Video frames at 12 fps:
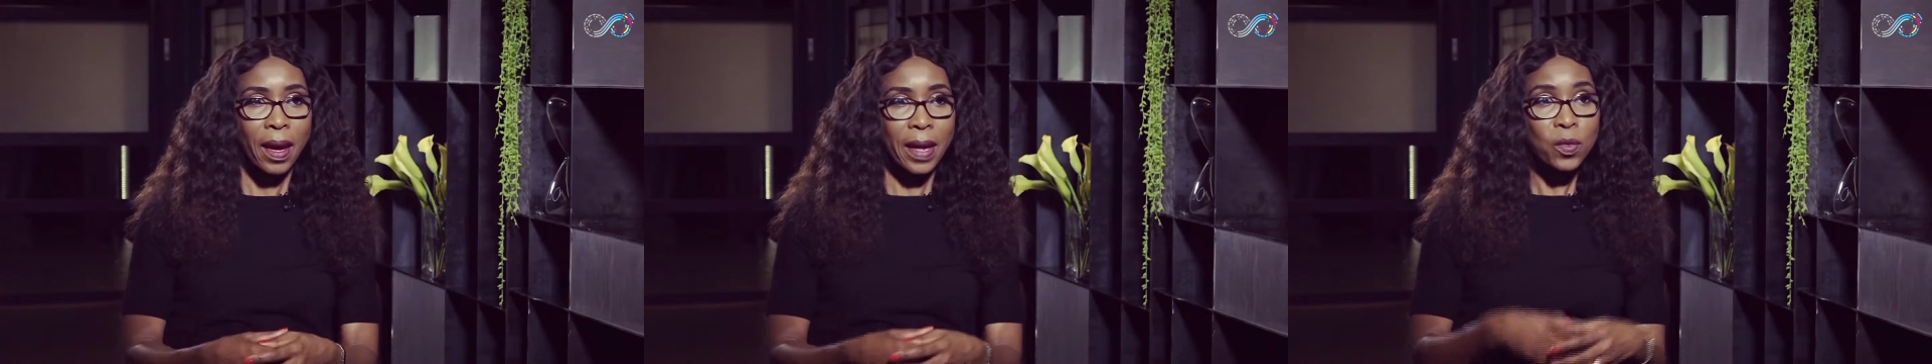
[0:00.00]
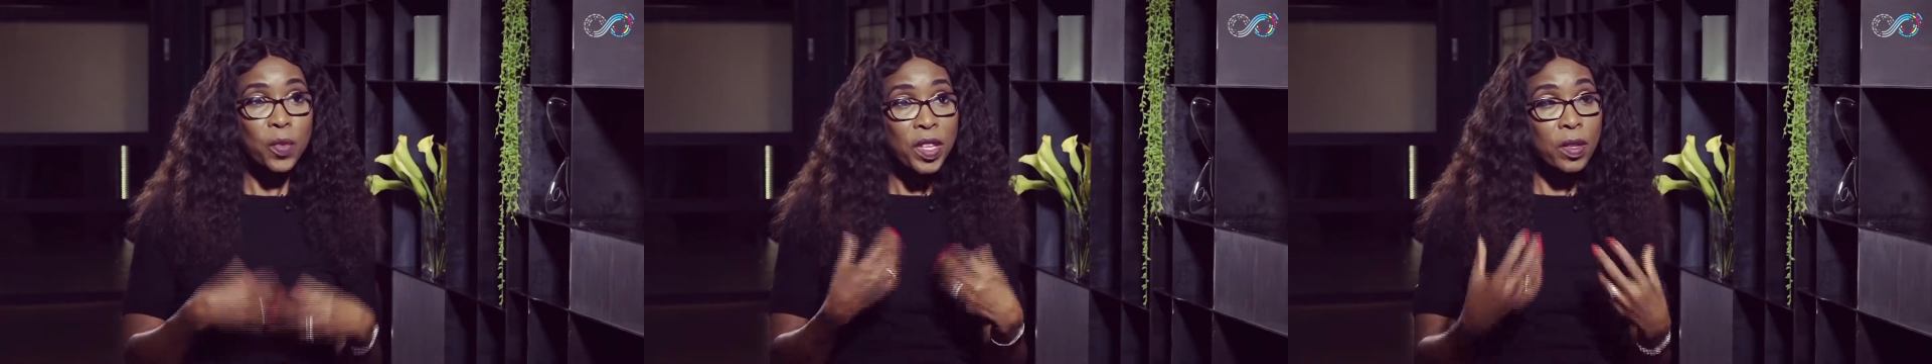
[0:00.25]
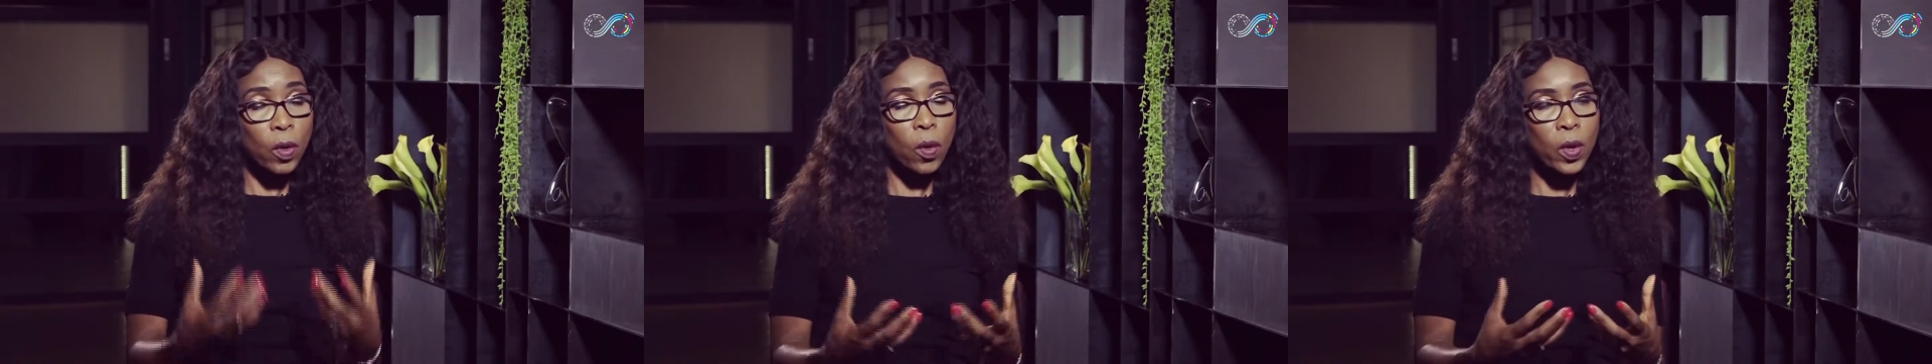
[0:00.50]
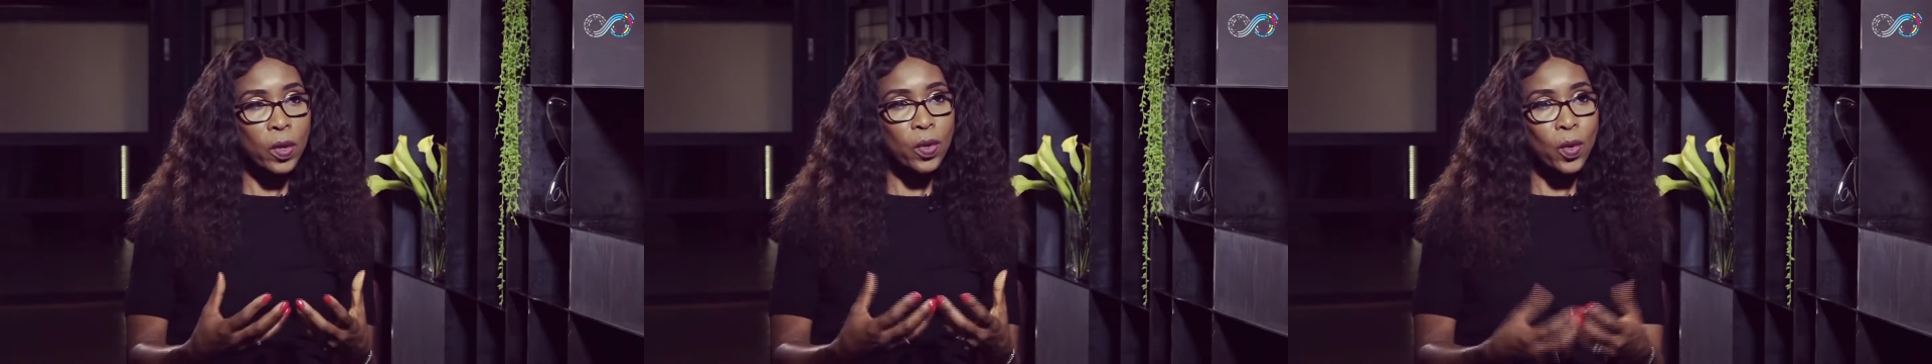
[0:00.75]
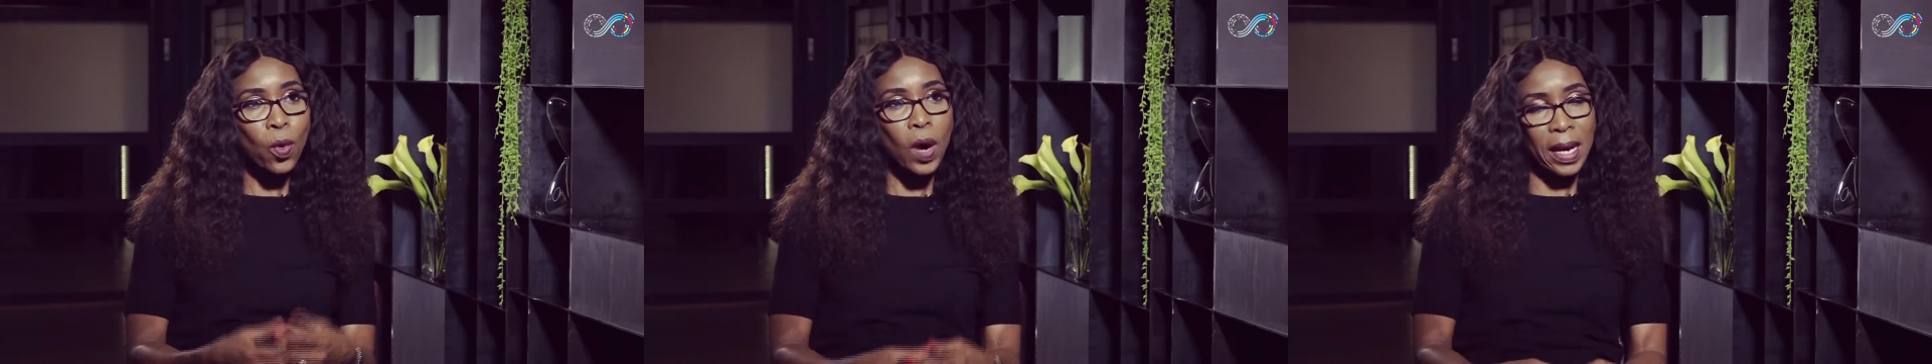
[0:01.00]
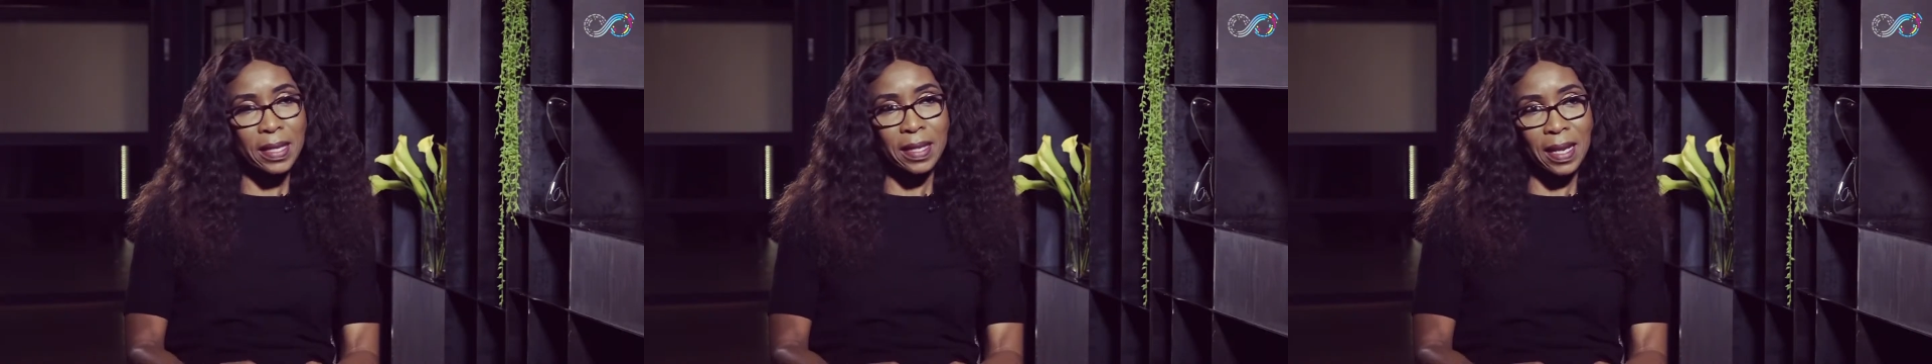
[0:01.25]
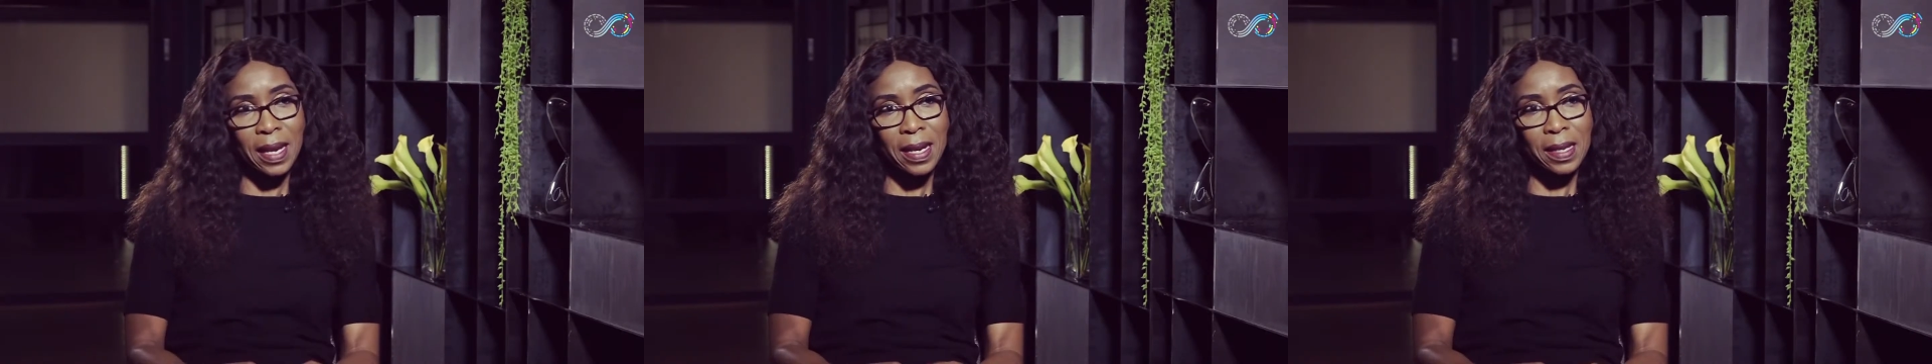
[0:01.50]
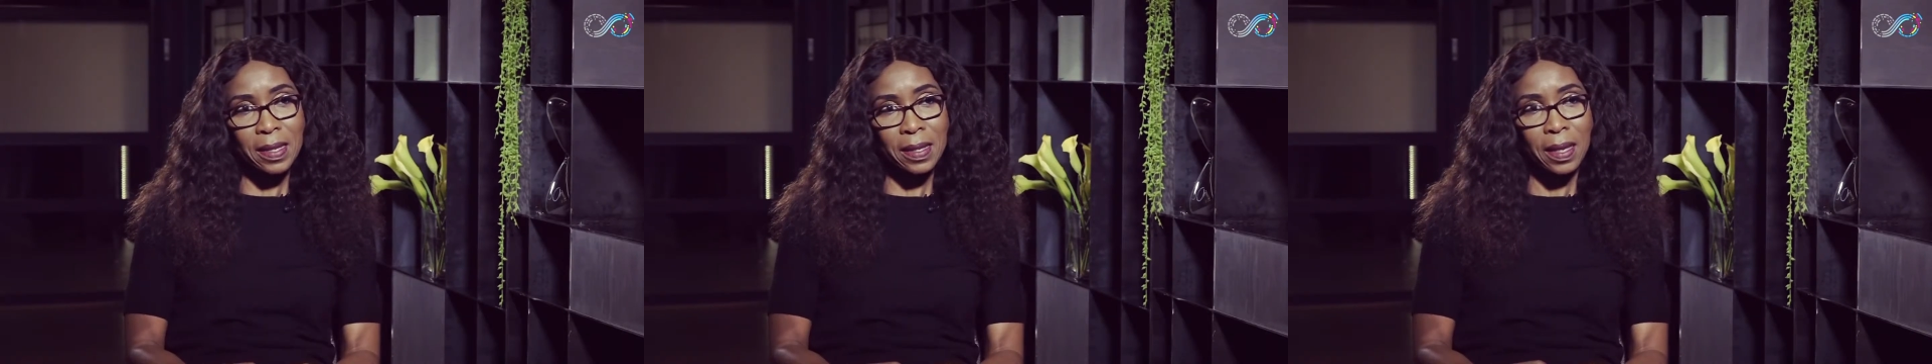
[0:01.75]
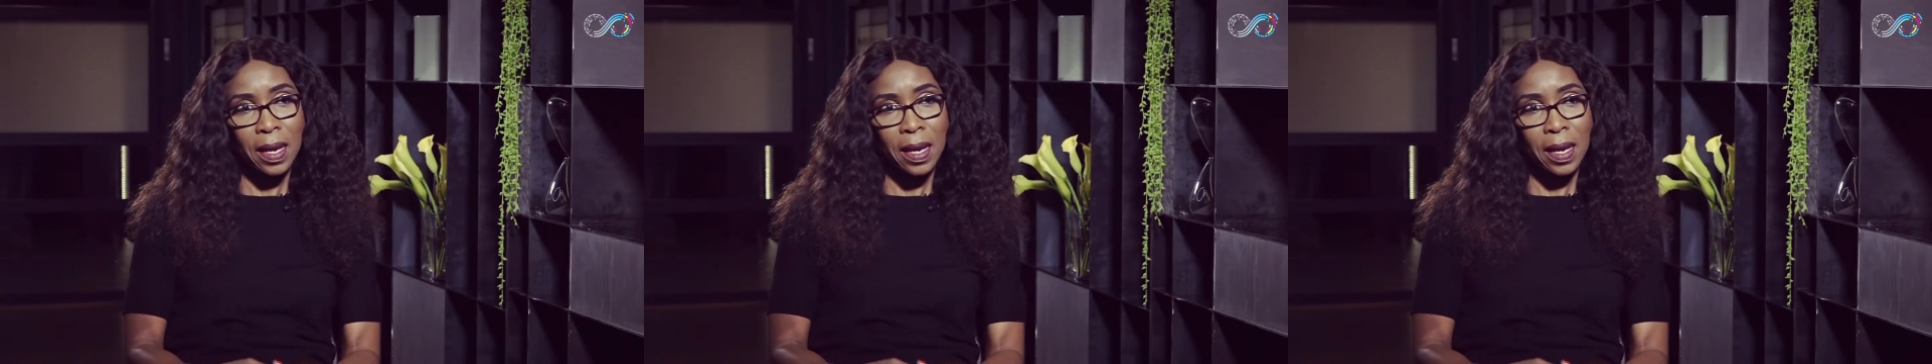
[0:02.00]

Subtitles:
and with all your ideas,